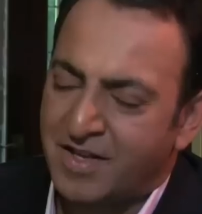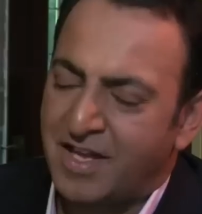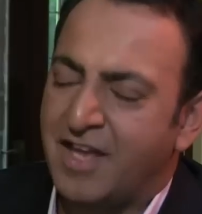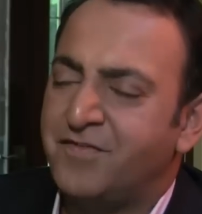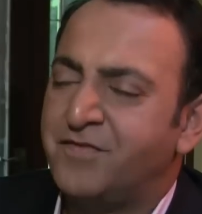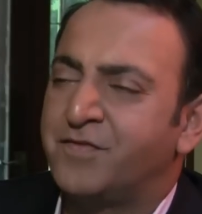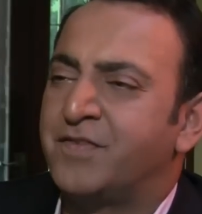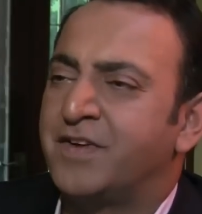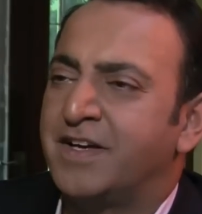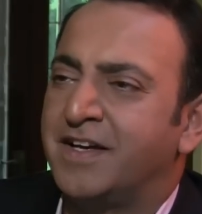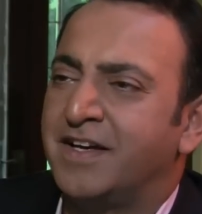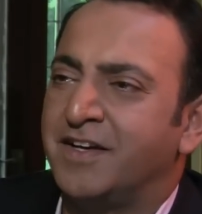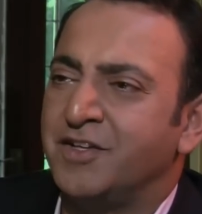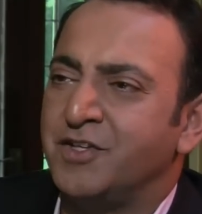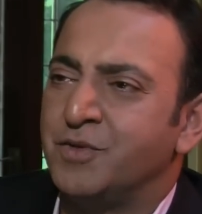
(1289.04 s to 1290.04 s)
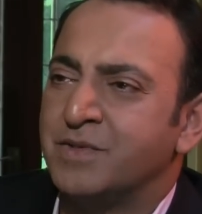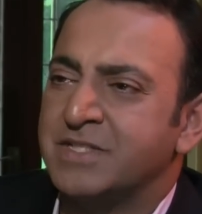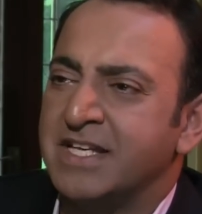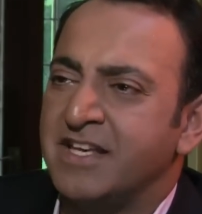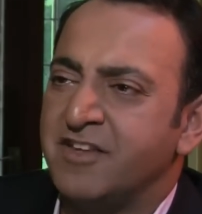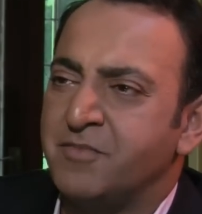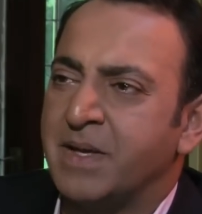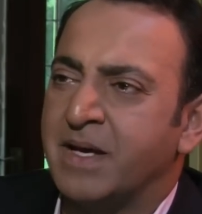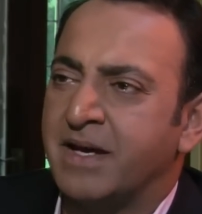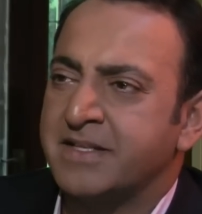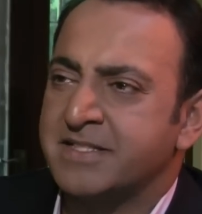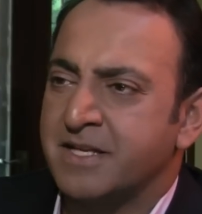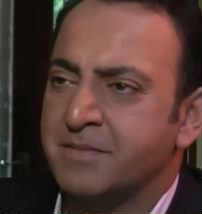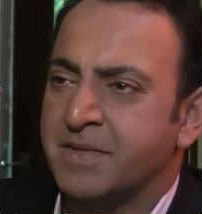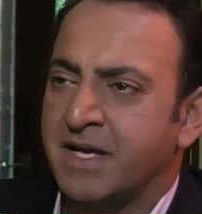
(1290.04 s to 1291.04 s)
If uh, you were to leave behind
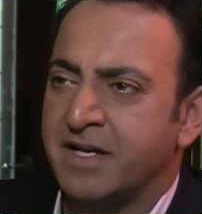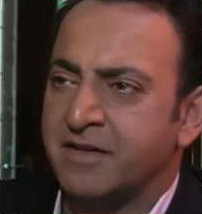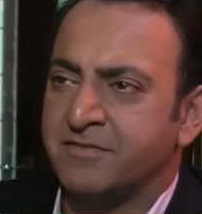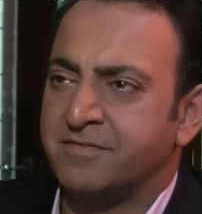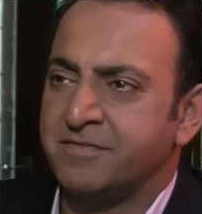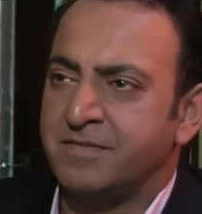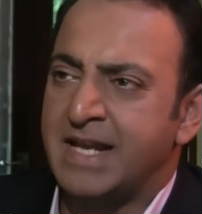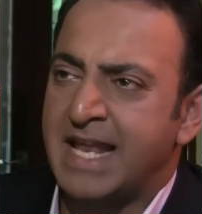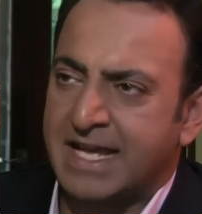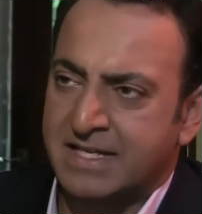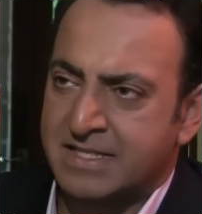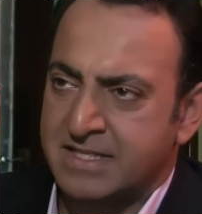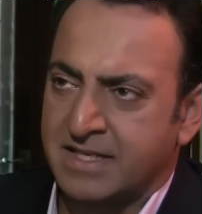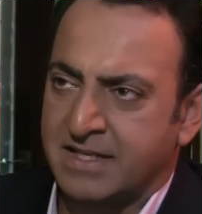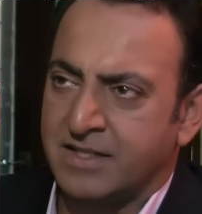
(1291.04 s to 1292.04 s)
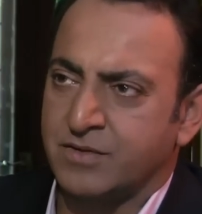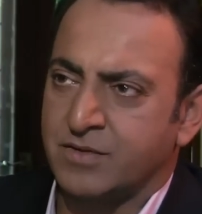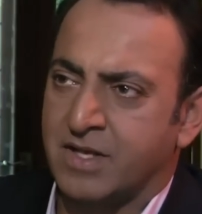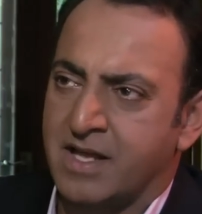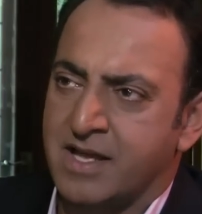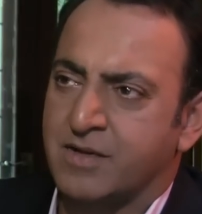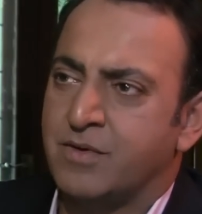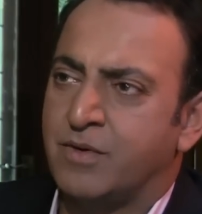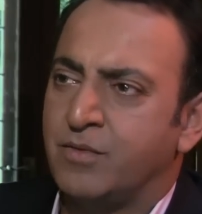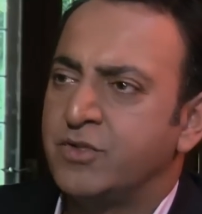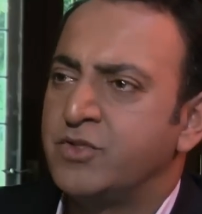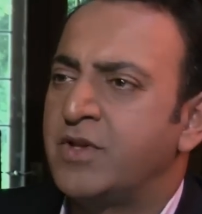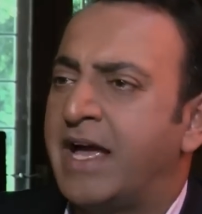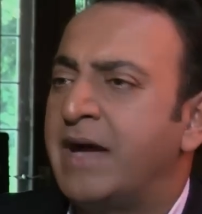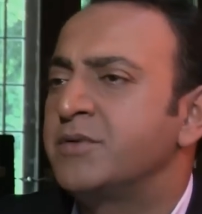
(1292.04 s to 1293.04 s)
some kind of legacy you'd like, what
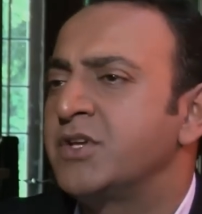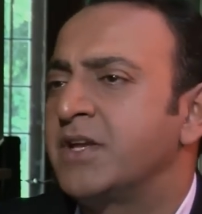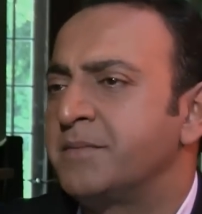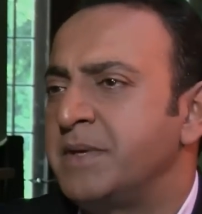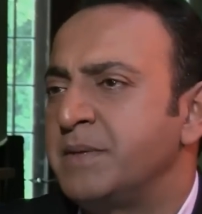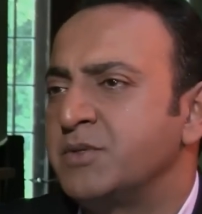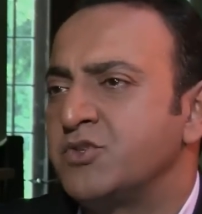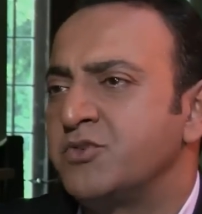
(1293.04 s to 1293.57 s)
would you, how would you like people